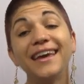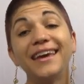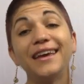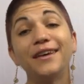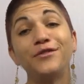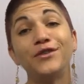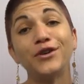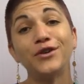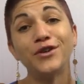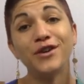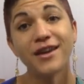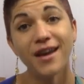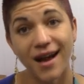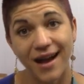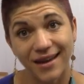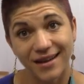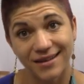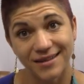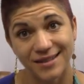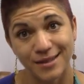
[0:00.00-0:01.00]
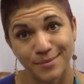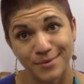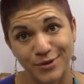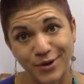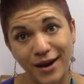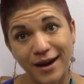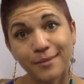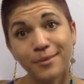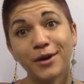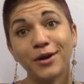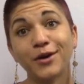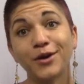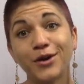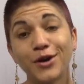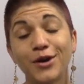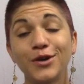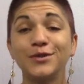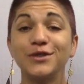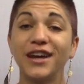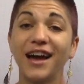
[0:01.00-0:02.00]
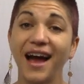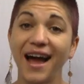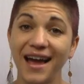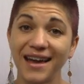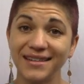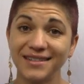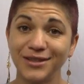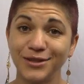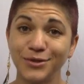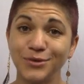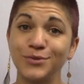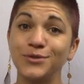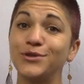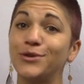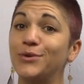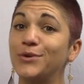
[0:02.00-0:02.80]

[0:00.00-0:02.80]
If you're not a subscriber, go to iTunes